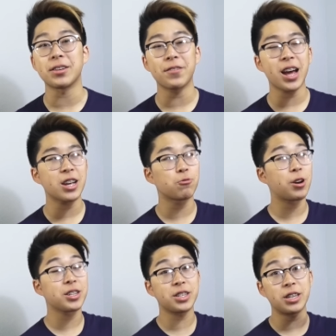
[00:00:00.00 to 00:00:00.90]
If you guys
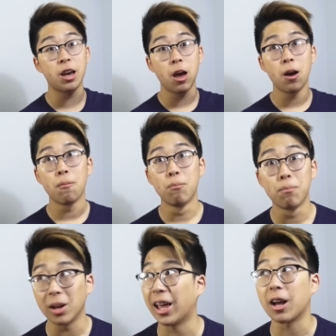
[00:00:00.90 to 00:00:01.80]
want to see
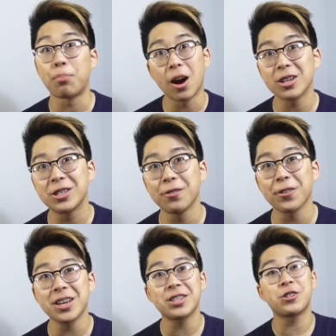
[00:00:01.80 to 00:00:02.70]
like a part two
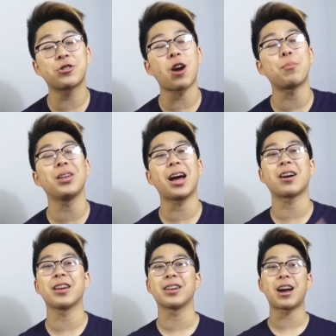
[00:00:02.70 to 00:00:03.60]
for this, just drop a
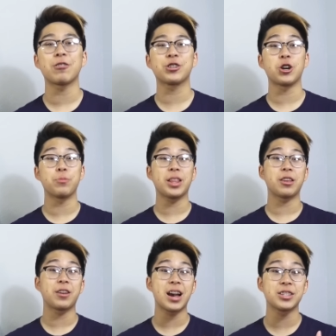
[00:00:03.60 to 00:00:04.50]
like on here. That will show me that
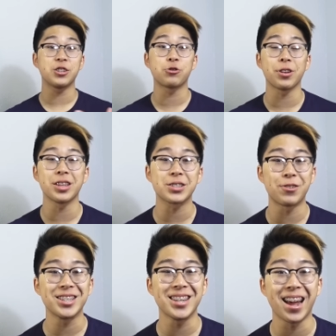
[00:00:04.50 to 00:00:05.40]
you guys enjoyed this
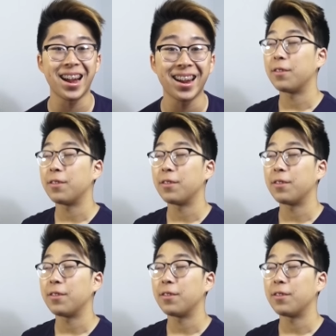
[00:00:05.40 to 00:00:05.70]
one today.